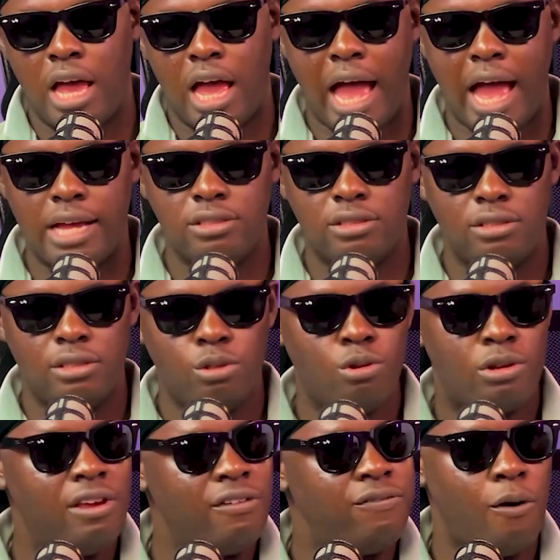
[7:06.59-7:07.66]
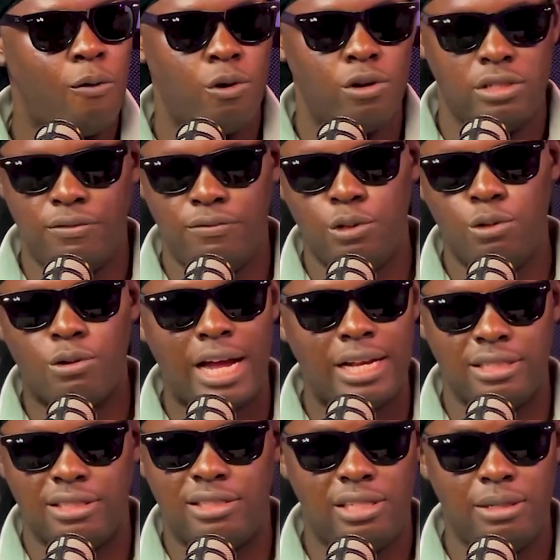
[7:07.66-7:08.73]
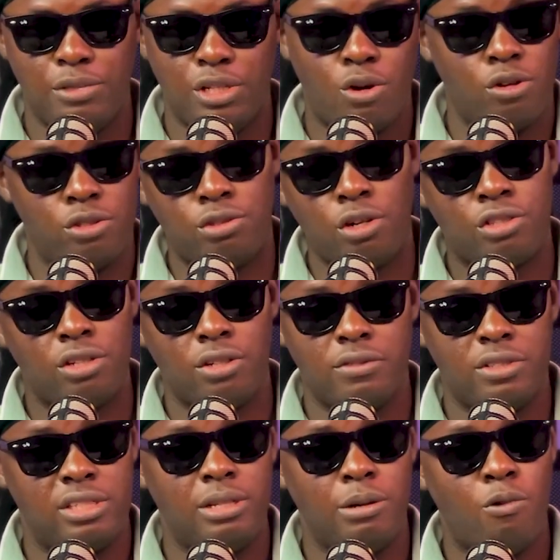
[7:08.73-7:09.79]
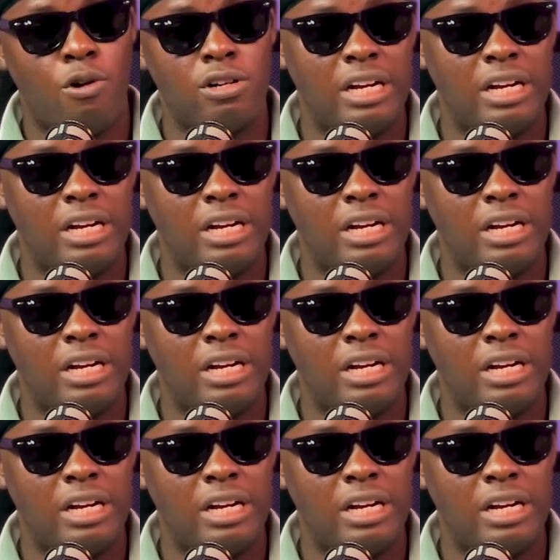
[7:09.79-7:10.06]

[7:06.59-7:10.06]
And looking forward, if you look at the team, the construction of this team, what